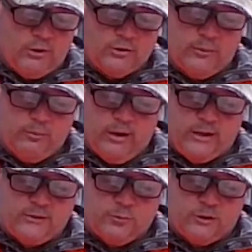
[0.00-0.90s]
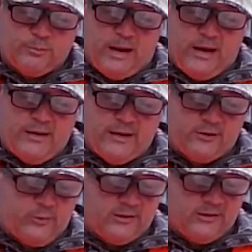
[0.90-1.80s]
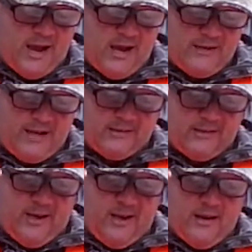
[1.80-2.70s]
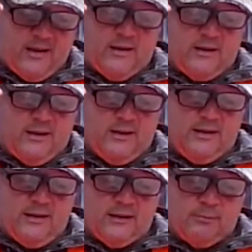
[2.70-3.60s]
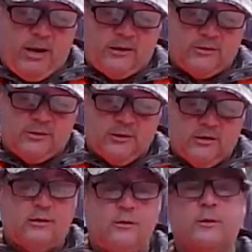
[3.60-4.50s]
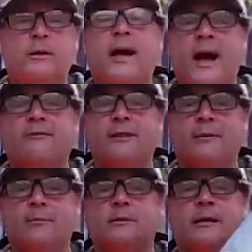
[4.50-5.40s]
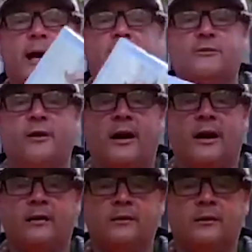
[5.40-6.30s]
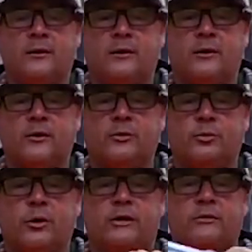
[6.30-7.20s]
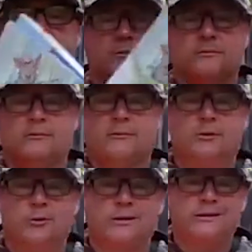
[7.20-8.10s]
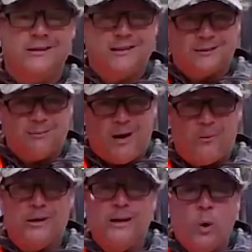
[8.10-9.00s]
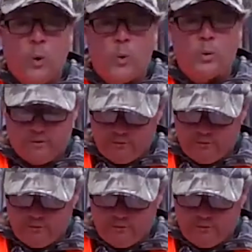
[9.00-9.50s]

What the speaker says: bunch of bricks was piled next to a sign that say, need these bricks? You can have them, that's fine. All those bricks, Ulysse, he the smart one, he old.